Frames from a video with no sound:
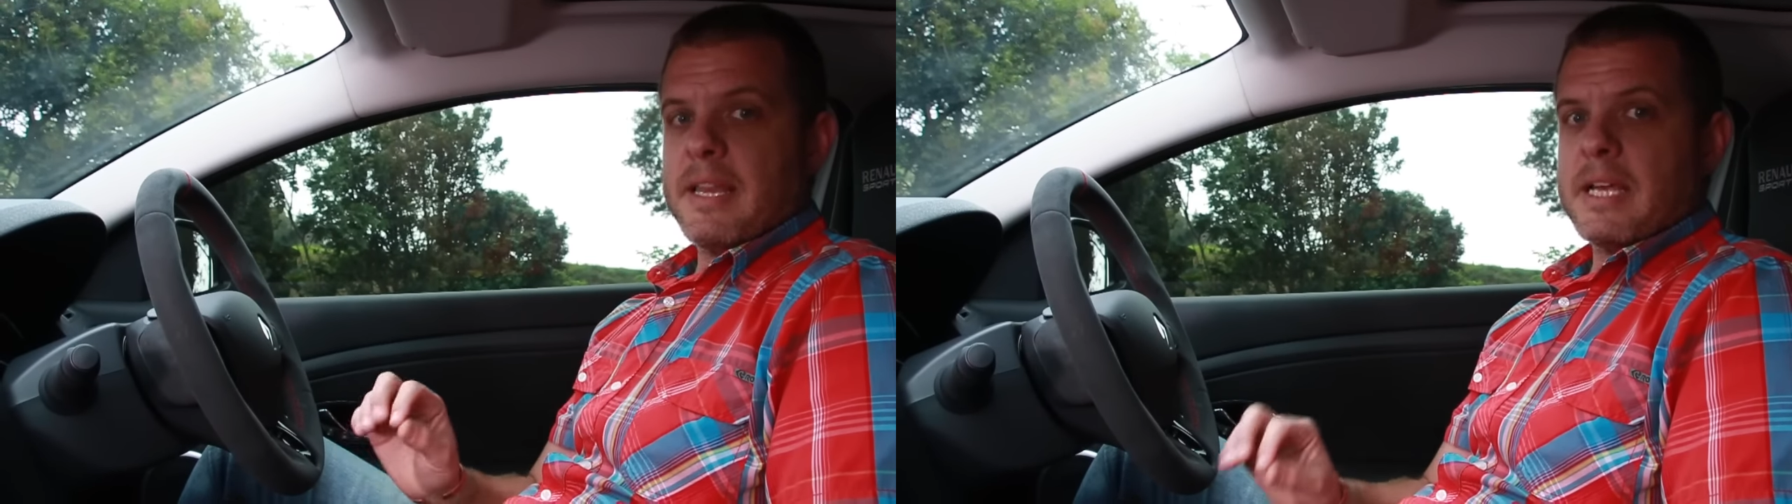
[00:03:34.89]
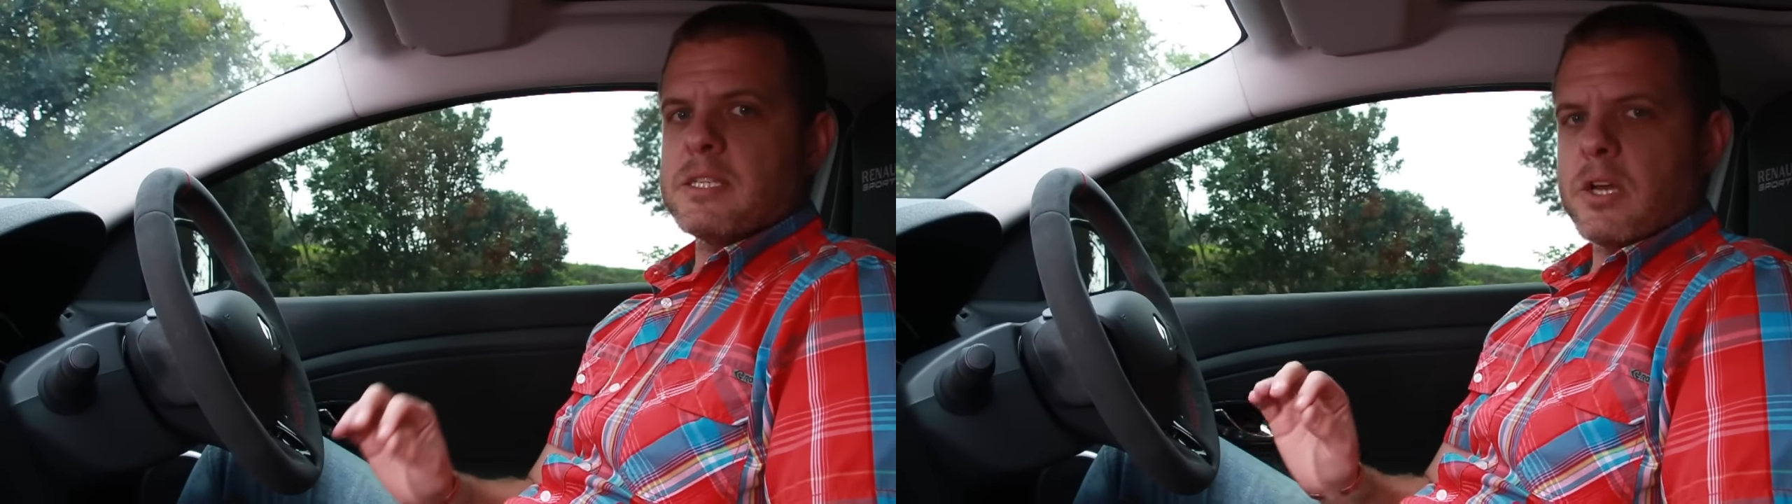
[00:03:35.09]

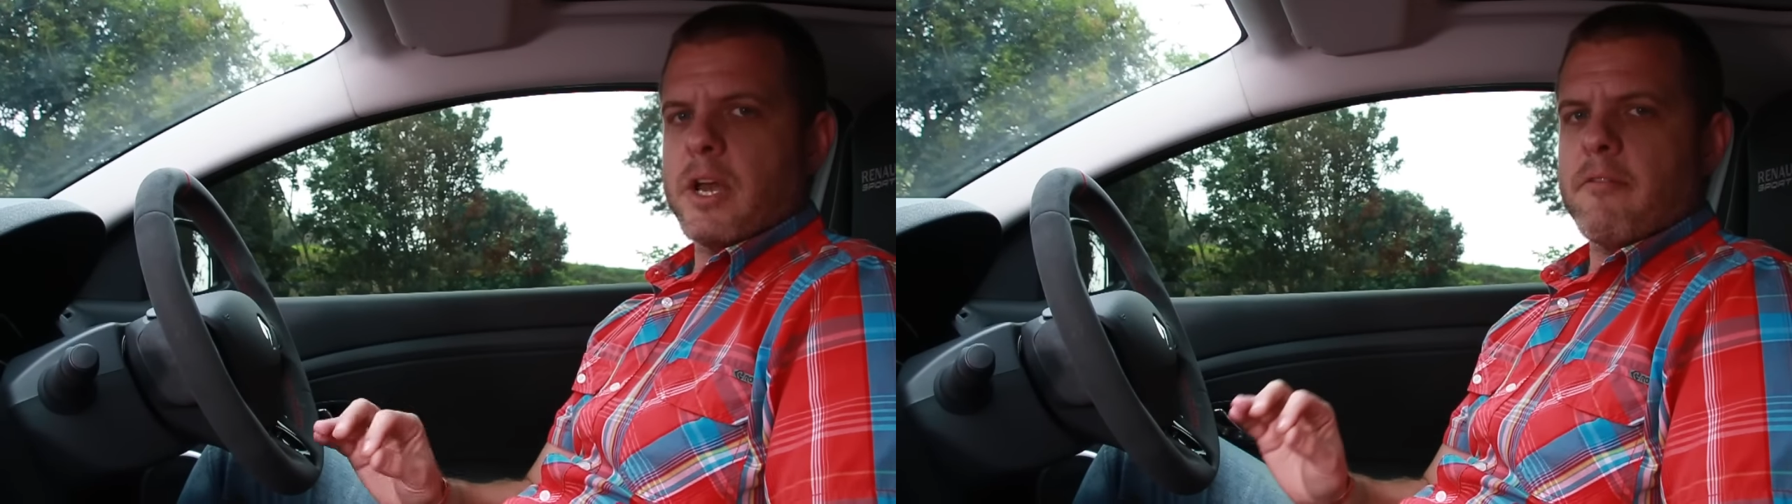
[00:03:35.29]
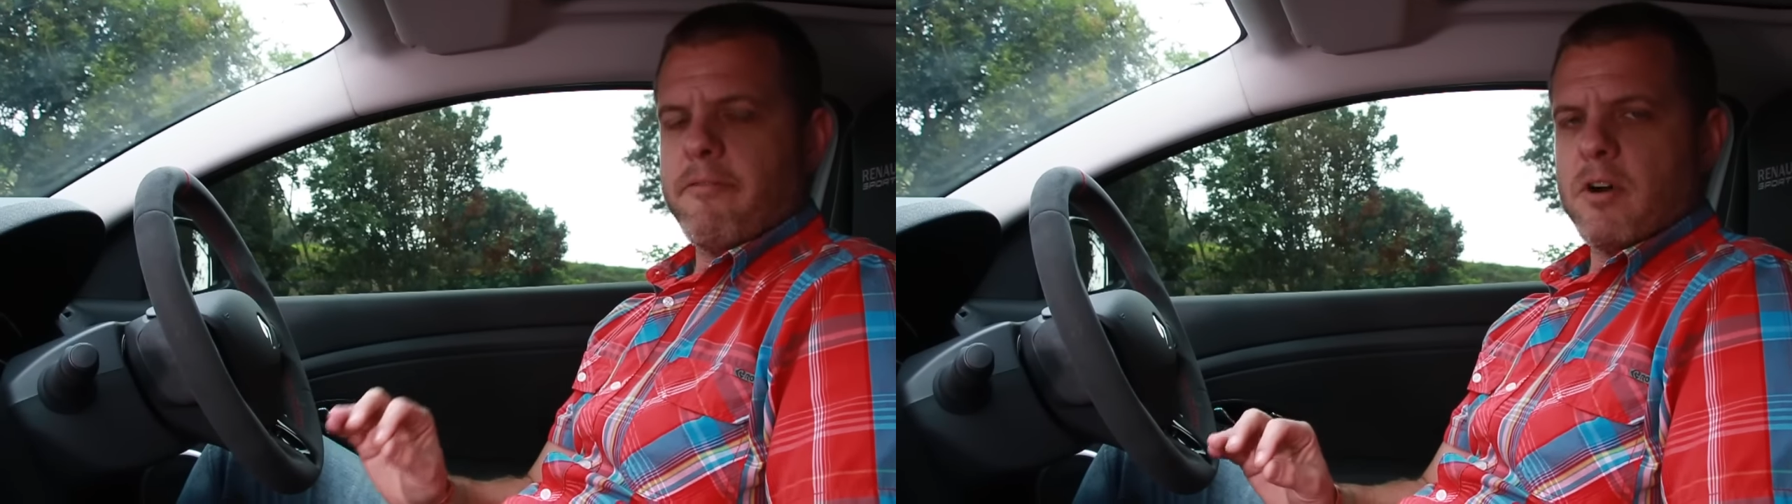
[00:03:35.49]
and that's
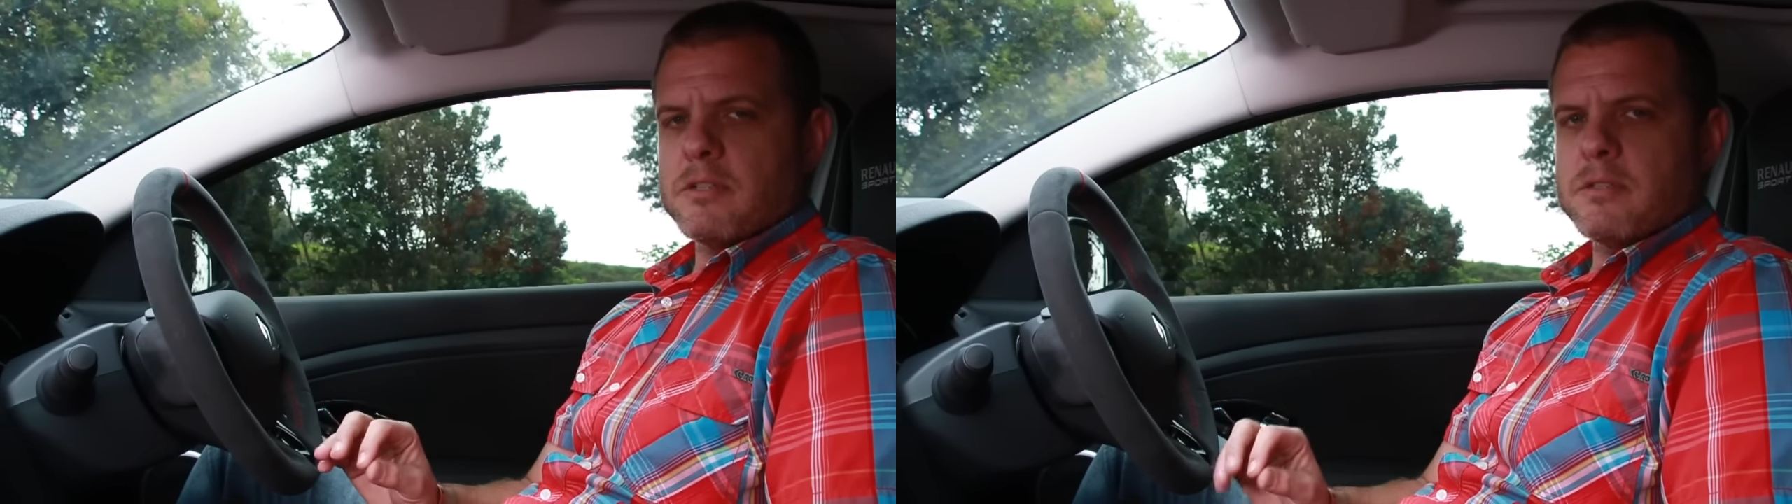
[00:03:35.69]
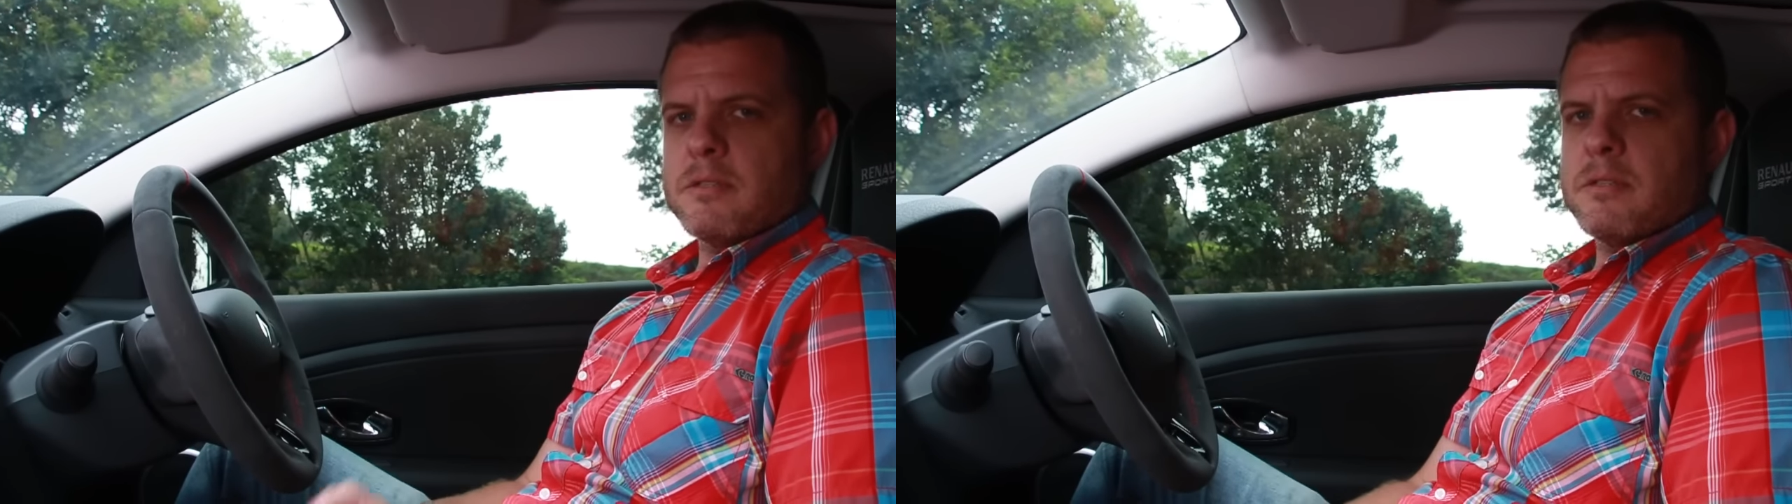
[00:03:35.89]
going
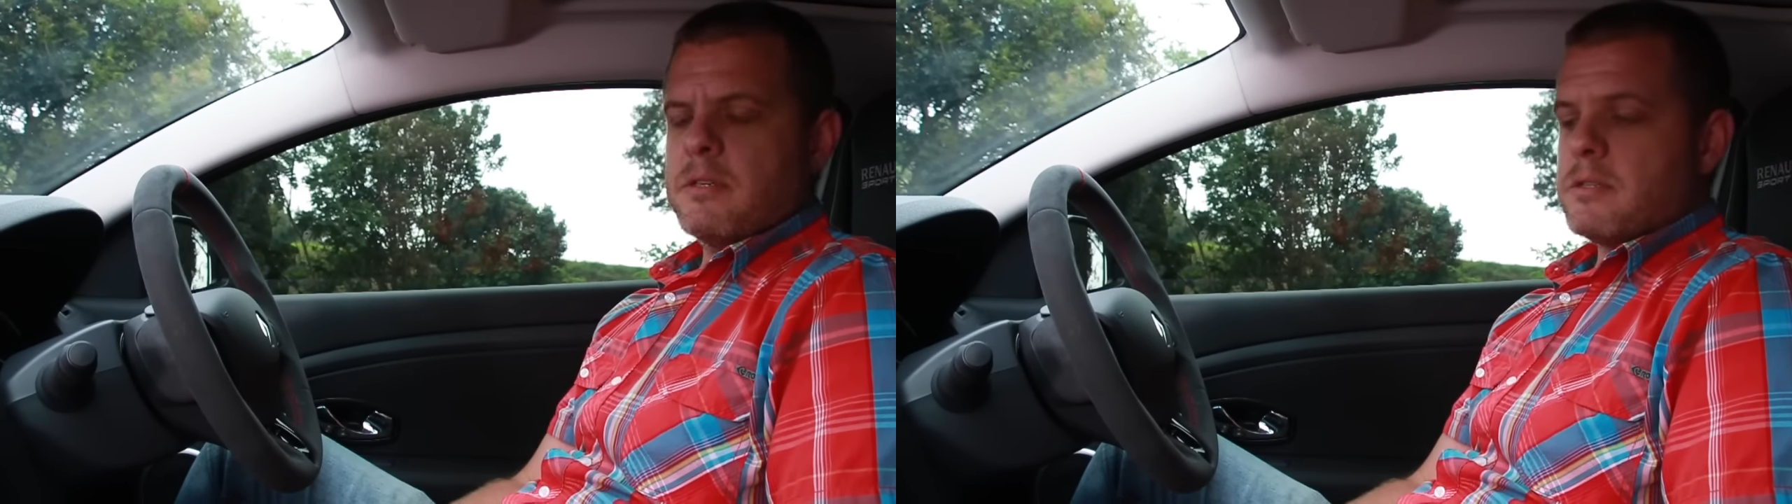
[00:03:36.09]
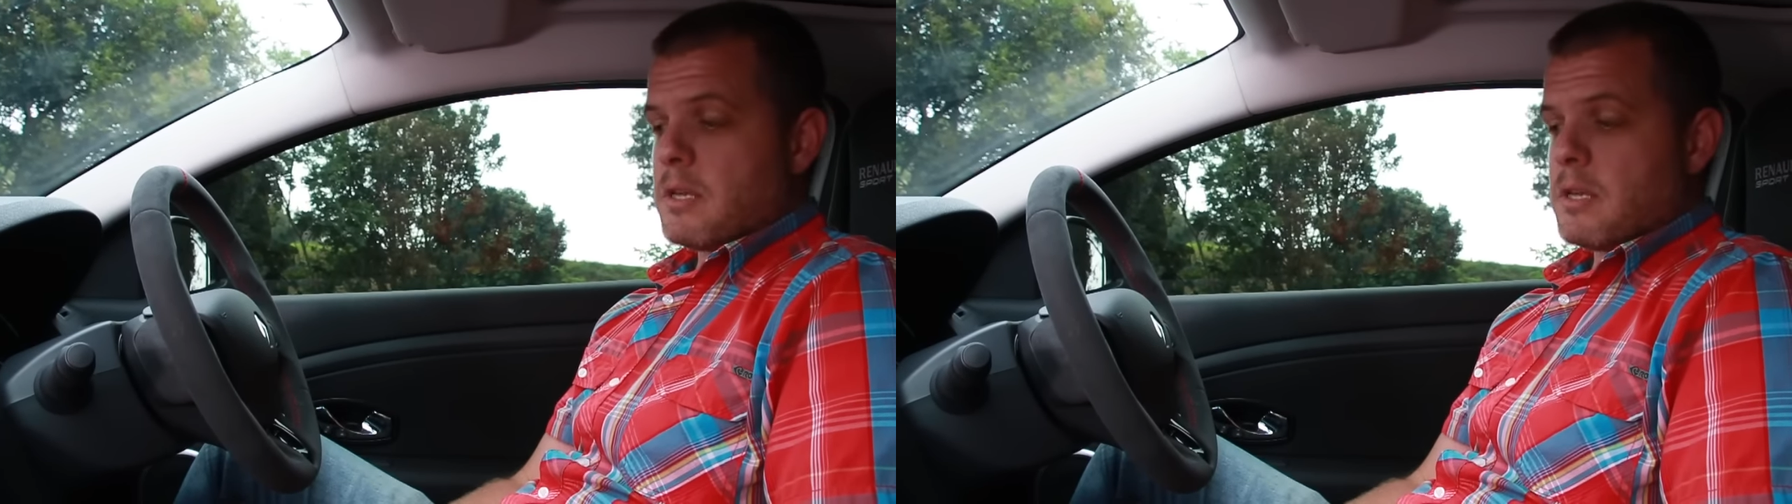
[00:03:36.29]
fast.